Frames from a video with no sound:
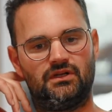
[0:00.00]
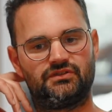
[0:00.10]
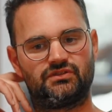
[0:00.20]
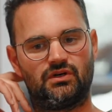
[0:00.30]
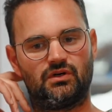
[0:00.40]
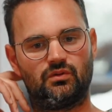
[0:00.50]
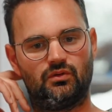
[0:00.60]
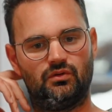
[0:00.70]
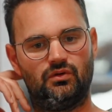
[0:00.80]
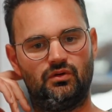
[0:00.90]

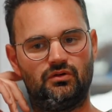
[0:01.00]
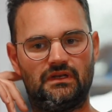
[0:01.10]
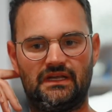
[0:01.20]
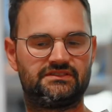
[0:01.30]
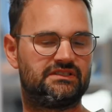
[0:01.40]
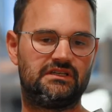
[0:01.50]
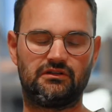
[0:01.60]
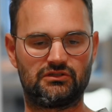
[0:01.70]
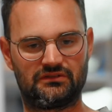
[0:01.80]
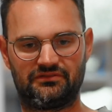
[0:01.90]
So unless you need a
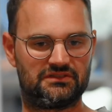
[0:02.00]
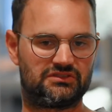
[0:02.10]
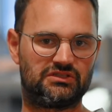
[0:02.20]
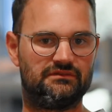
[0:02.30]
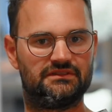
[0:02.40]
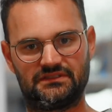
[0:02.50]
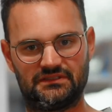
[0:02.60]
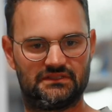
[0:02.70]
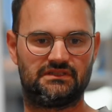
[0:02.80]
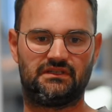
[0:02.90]
lot of different
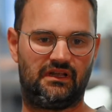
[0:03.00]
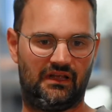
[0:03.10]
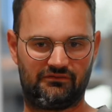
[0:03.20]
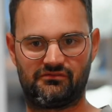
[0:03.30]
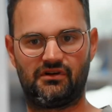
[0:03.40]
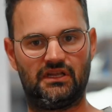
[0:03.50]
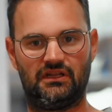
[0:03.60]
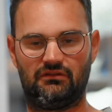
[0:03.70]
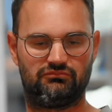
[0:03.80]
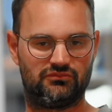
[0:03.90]
services and have a
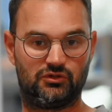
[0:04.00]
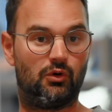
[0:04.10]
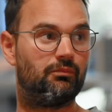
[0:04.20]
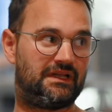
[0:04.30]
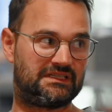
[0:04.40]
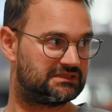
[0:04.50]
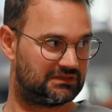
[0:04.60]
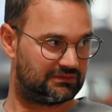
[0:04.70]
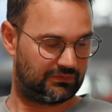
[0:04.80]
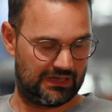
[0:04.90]
very complex
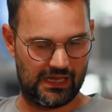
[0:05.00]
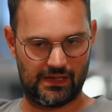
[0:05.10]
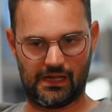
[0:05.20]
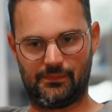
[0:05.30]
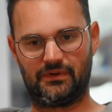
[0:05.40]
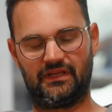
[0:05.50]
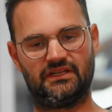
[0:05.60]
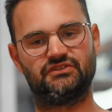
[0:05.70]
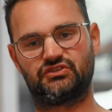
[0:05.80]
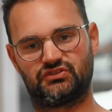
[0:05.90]

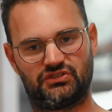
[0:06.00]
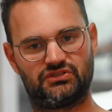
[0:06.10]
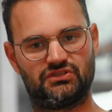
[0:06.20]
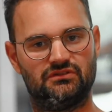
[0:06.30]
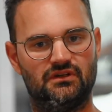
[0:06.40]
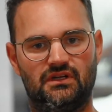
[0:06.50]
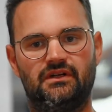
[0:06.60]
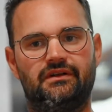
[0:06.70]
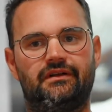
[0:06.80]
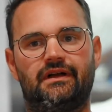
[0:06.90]
application structure,
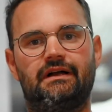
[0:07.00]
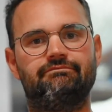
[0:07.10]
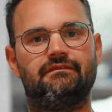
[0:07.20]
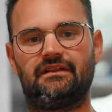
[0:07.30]
I